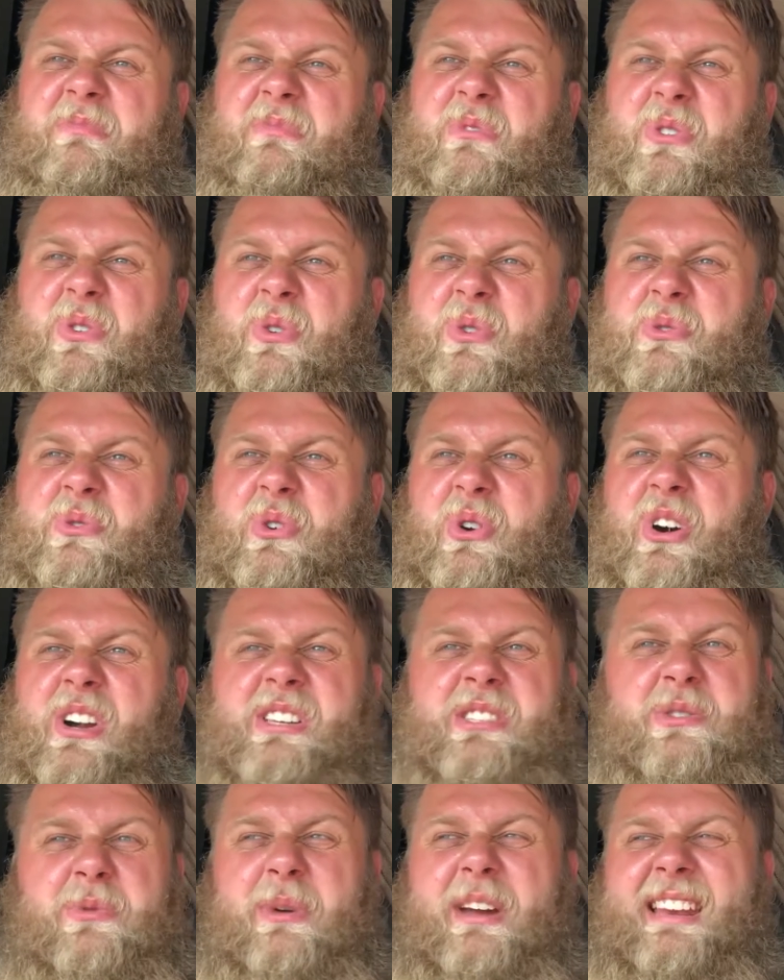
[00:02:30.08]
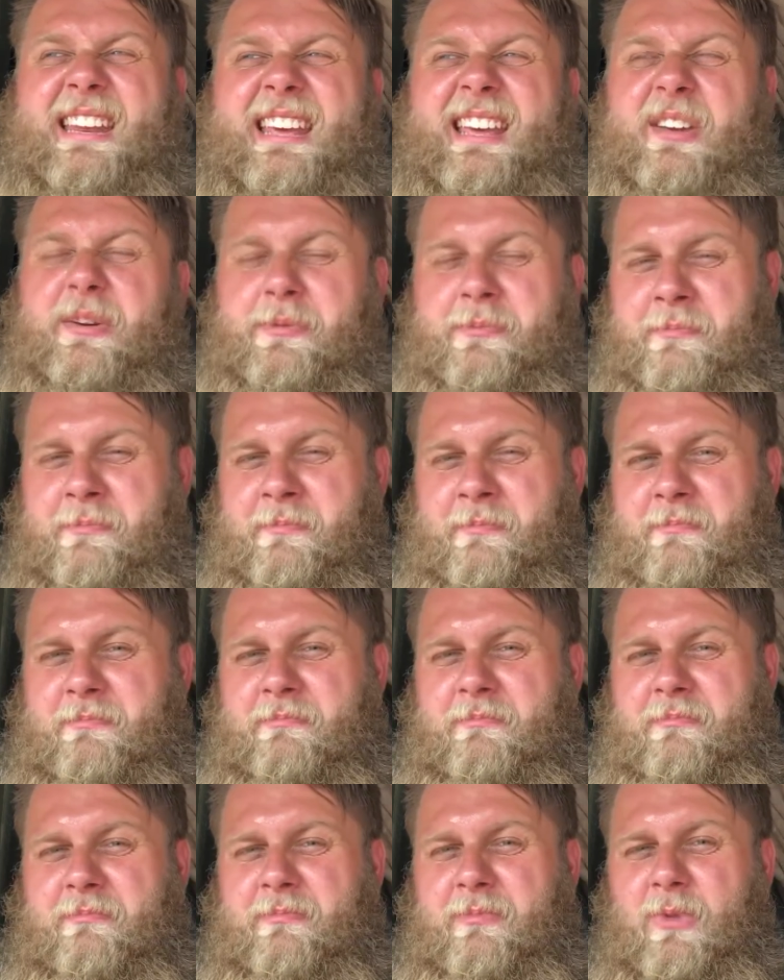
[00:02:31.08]
or try to edit them
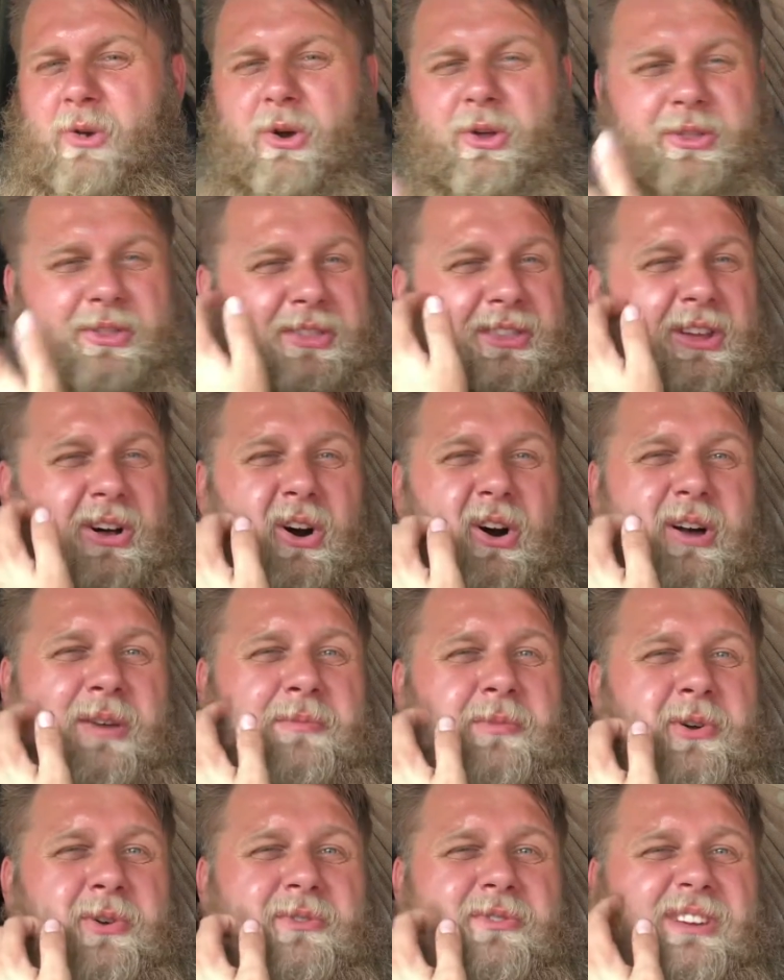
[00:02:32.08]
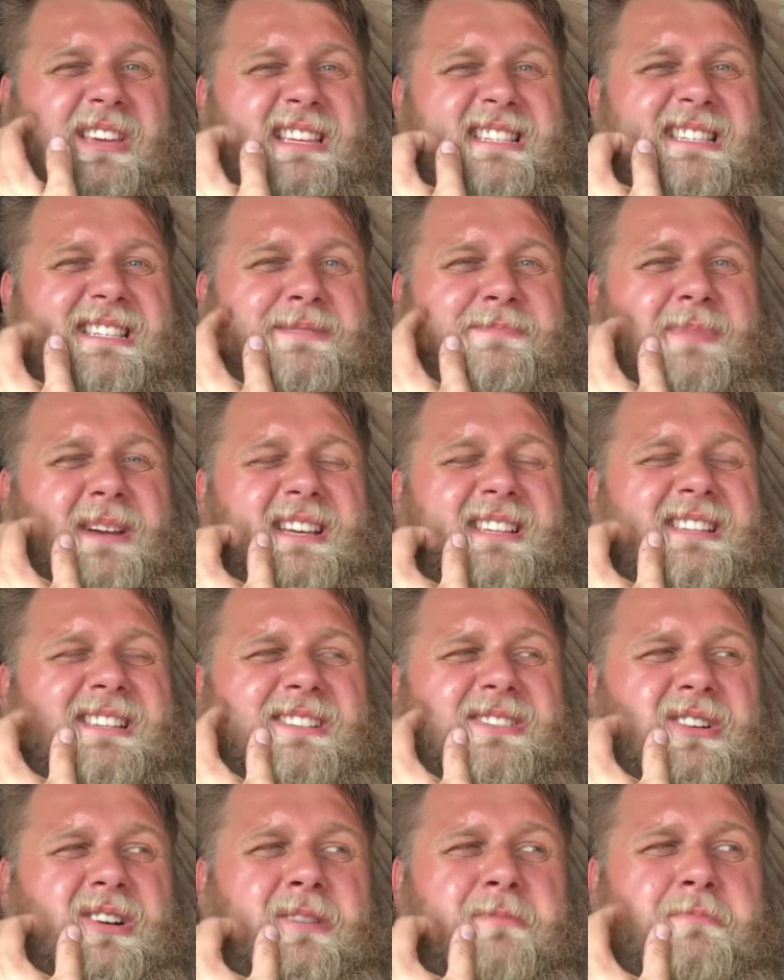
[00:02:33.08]
on iMovies as best
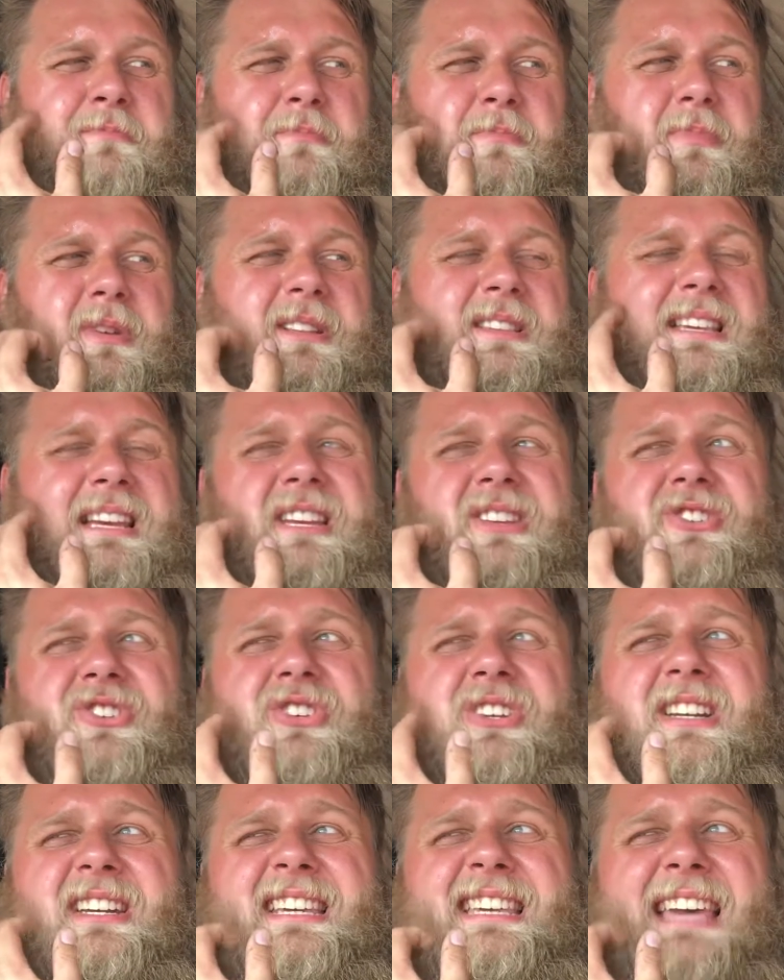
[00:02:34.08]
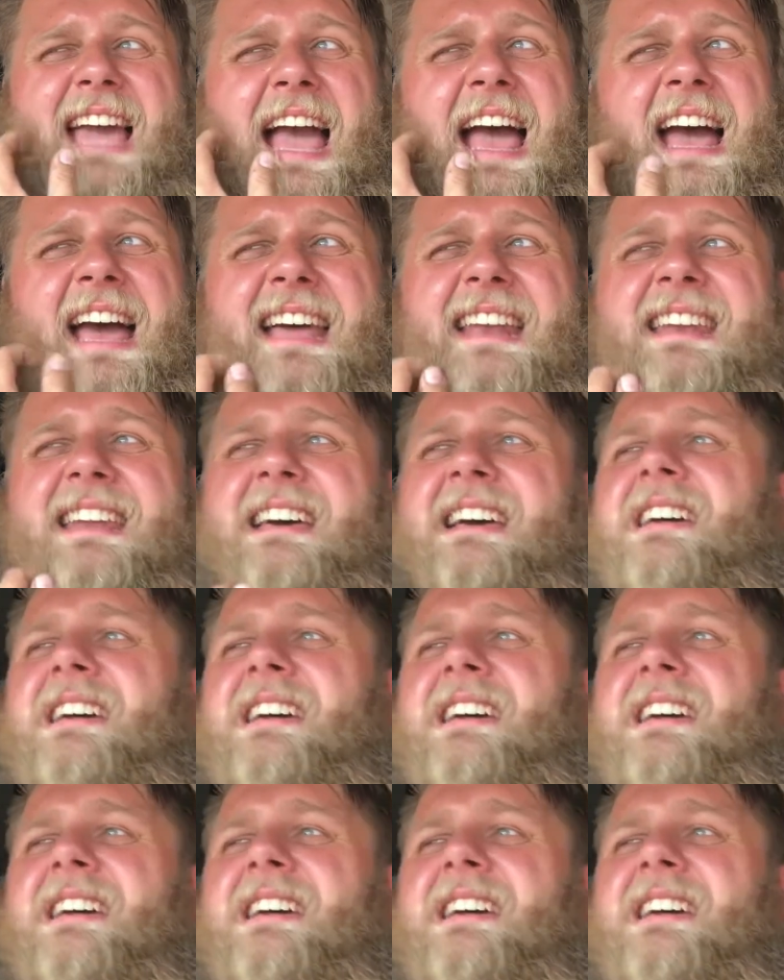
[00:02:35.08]
as I potentially can.